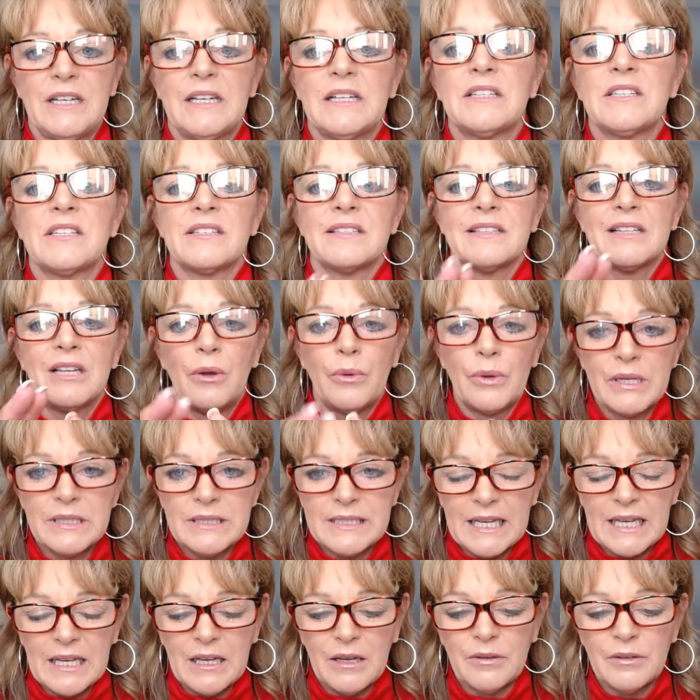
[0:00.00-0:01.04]
It's slowing
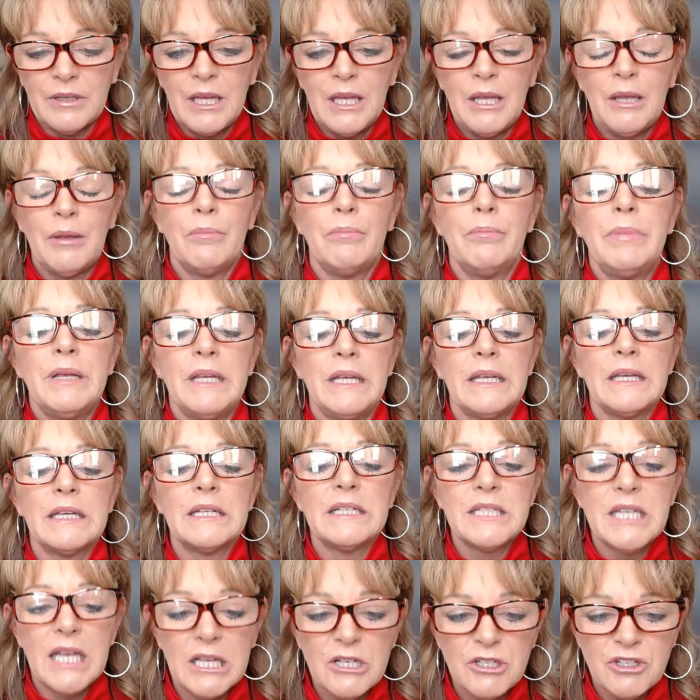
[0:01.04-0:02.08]
down, being
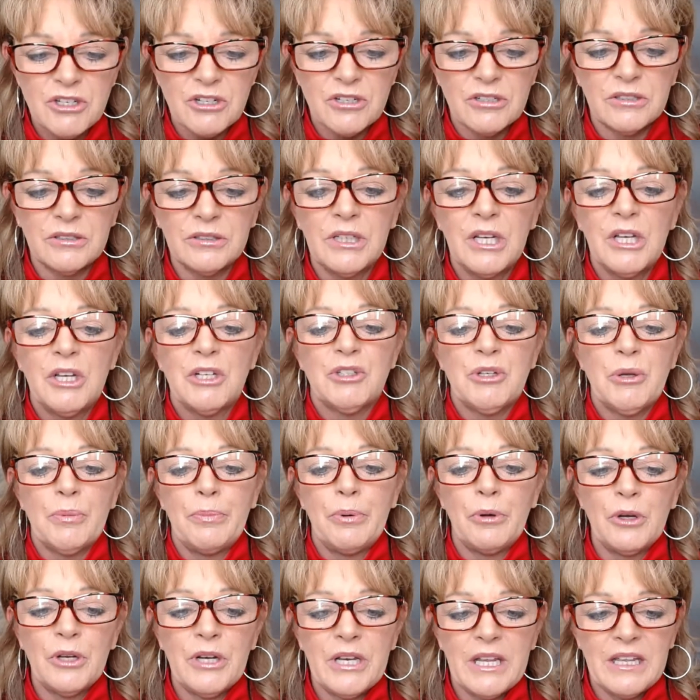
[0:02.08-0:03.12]
intentional to
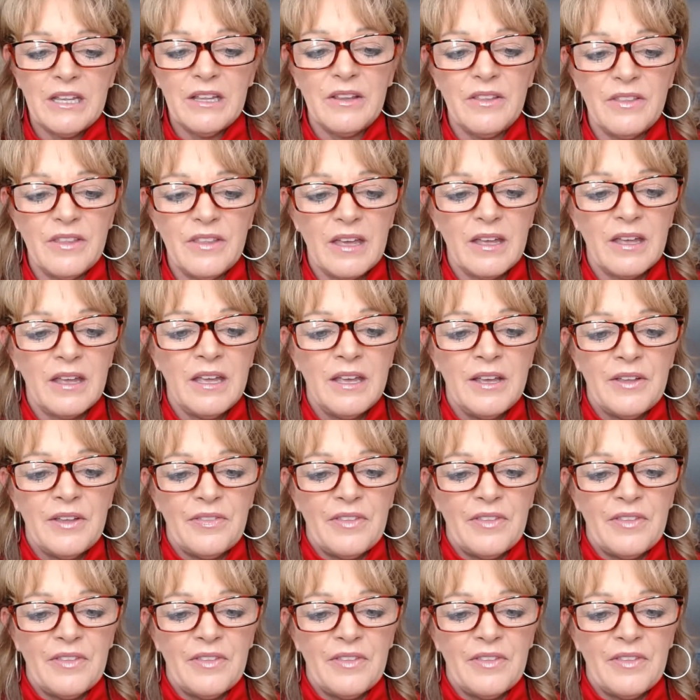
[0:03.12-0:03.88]
put in the